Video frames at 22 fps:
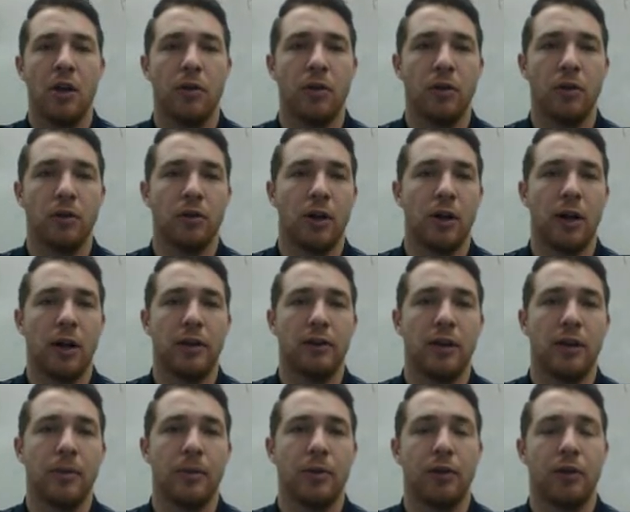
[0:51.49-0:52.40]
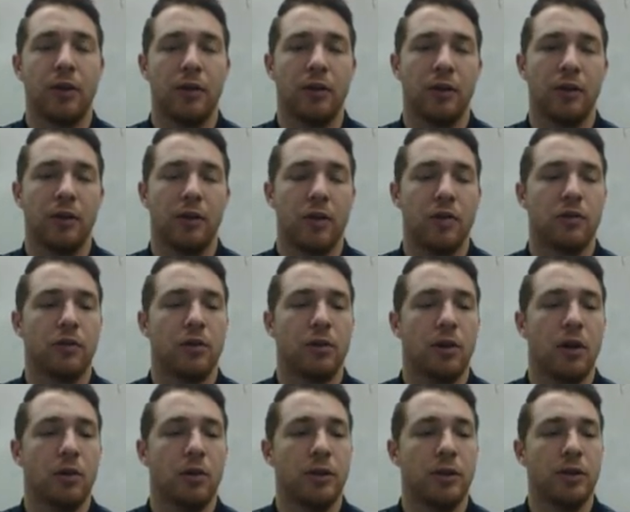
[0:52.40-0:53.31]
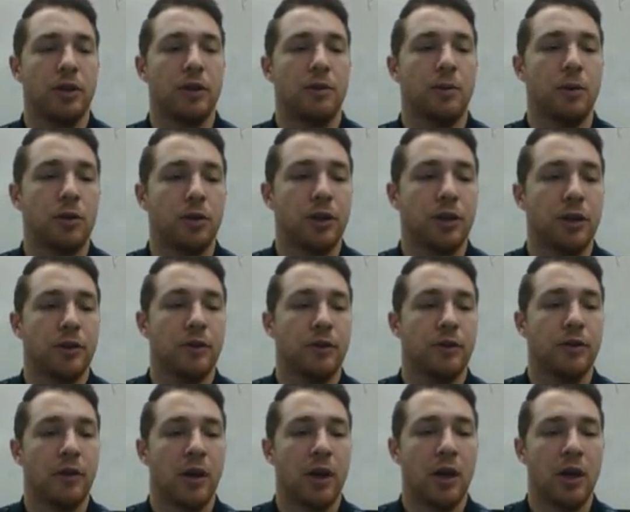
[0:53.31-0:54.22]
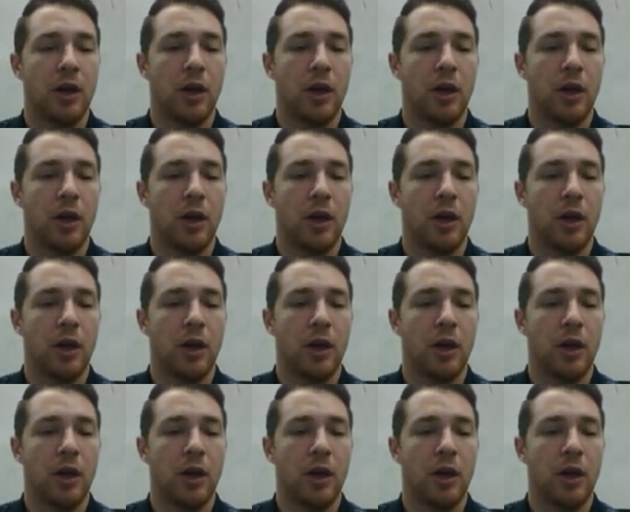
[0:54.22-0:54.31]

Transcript: those are all isometries because those are all rigid motions.